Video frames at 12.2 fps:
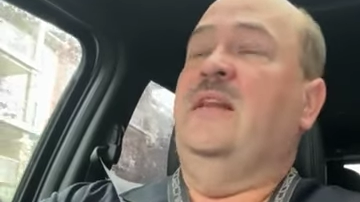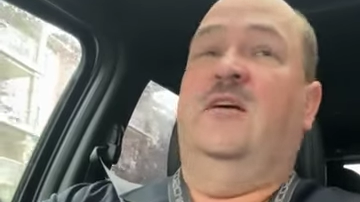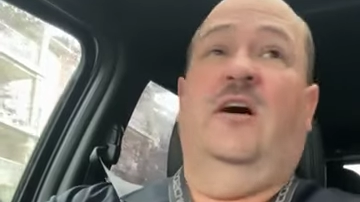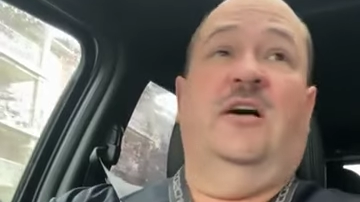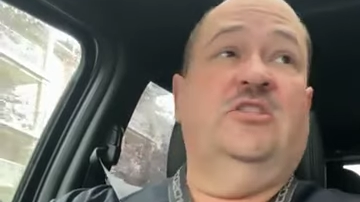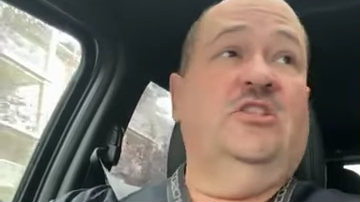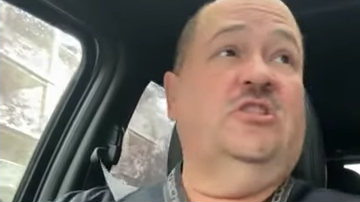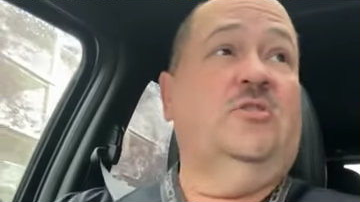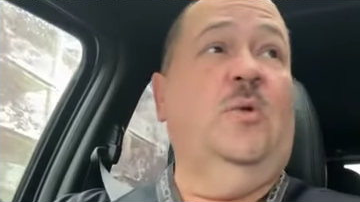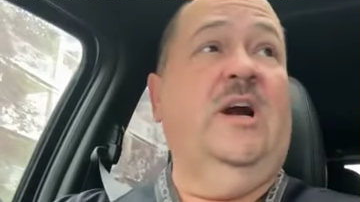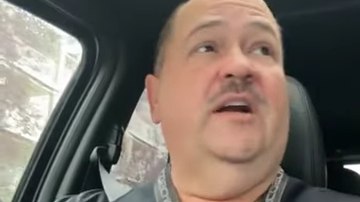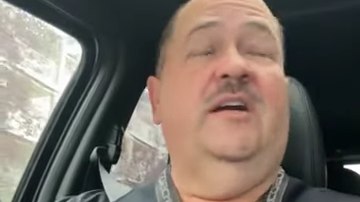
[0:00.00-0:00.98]
in conscious
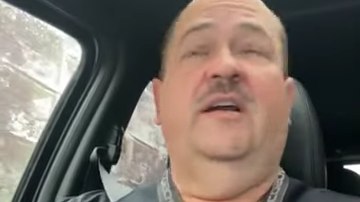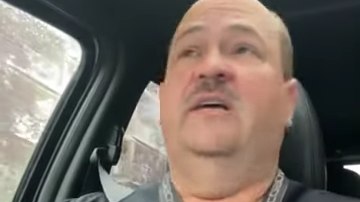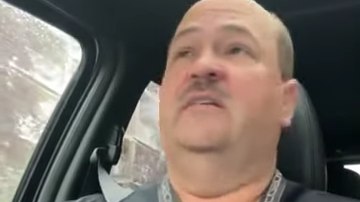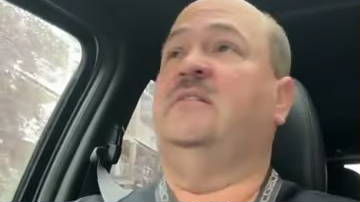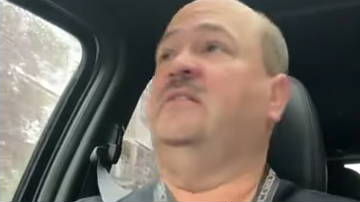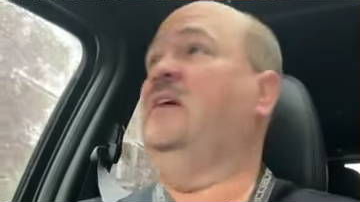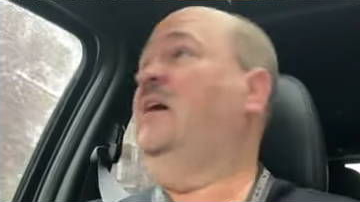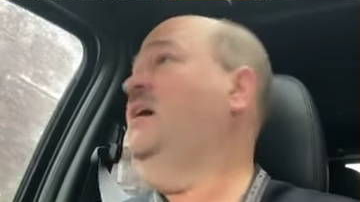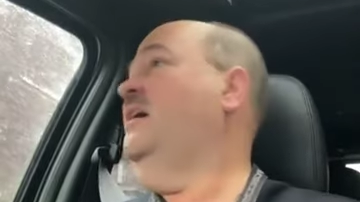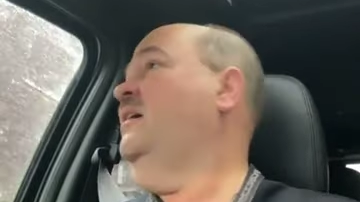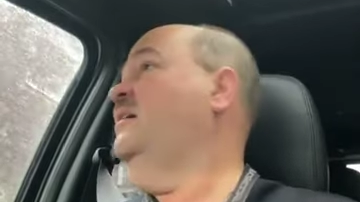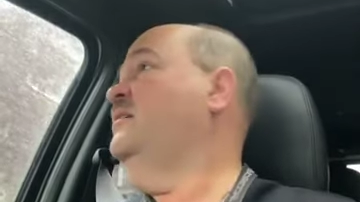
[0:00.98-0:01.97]
awareness
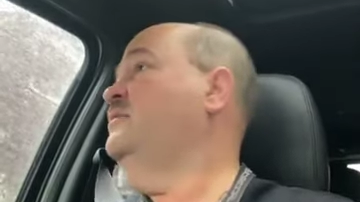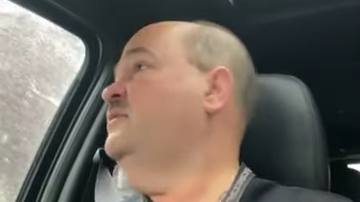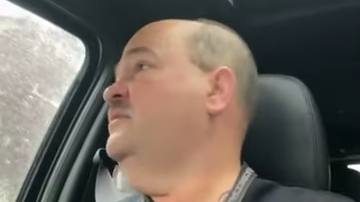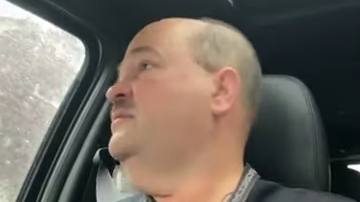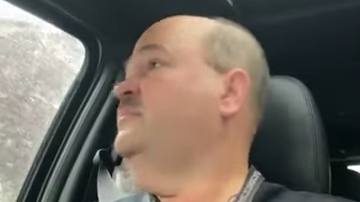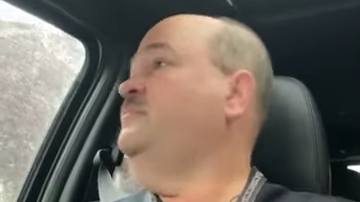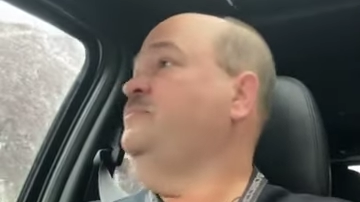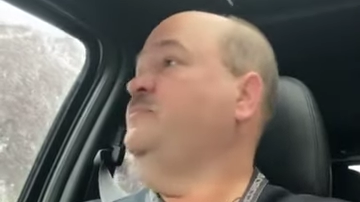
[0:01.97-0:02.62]
of